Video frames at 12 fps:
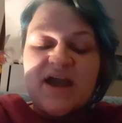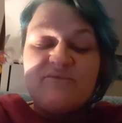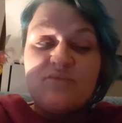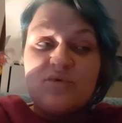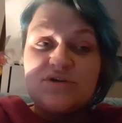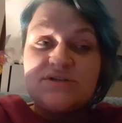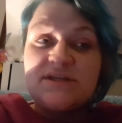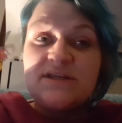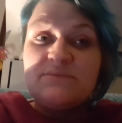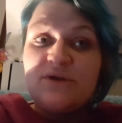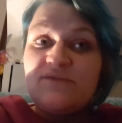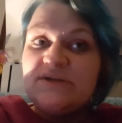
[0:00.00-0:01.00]
I haven't watched
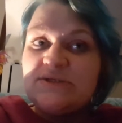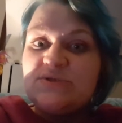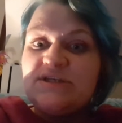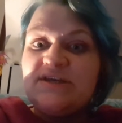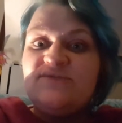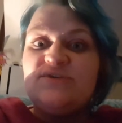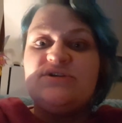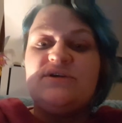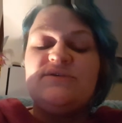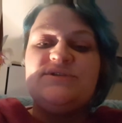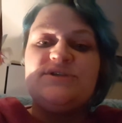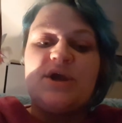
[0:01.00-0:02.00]
any movies or TV
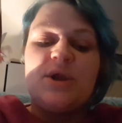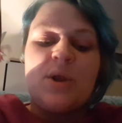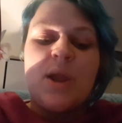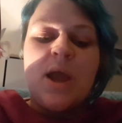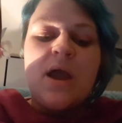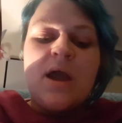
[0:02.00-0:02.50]
shows, so I